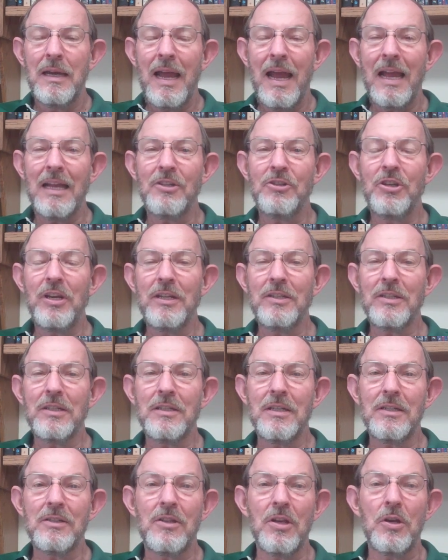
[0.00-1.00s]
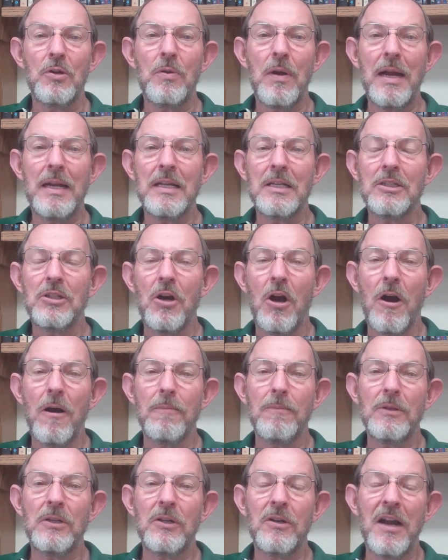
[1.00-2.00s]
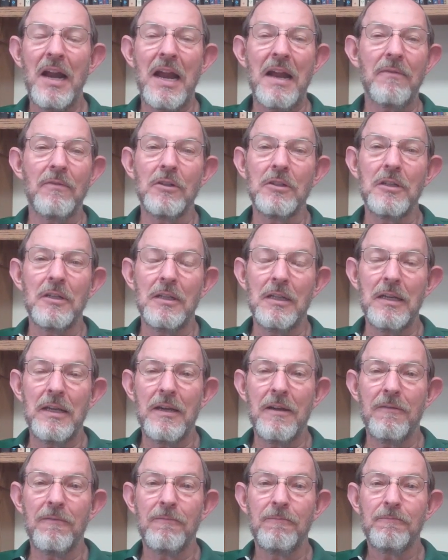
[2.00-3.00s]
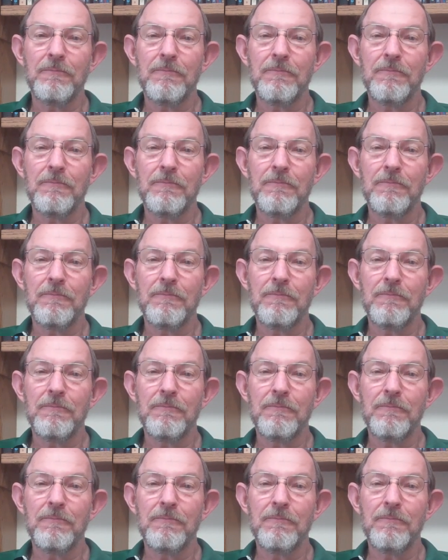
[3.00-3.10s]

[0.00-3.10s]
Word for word: And Jesus is the greatest carpenter ever to live.